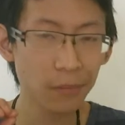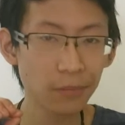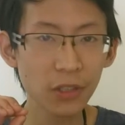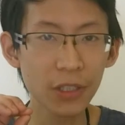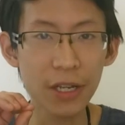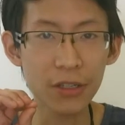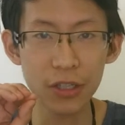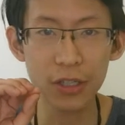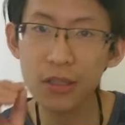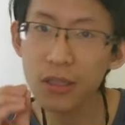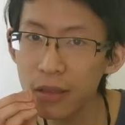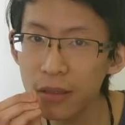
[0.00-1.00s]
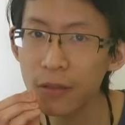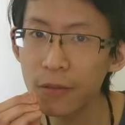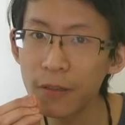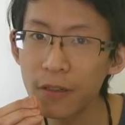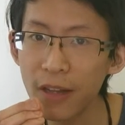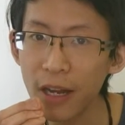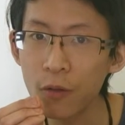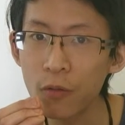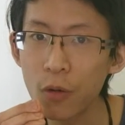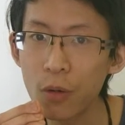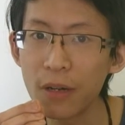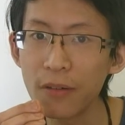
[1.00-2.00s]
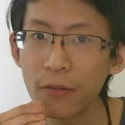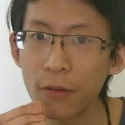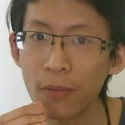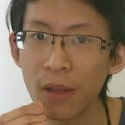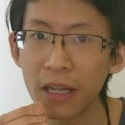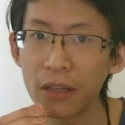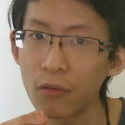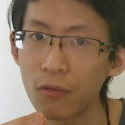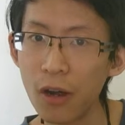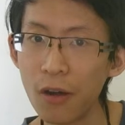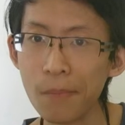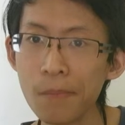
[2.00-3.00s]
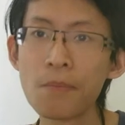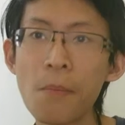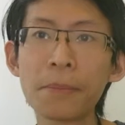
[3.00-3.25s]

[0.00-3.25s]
You get just a little bit of that aroma from like the rum,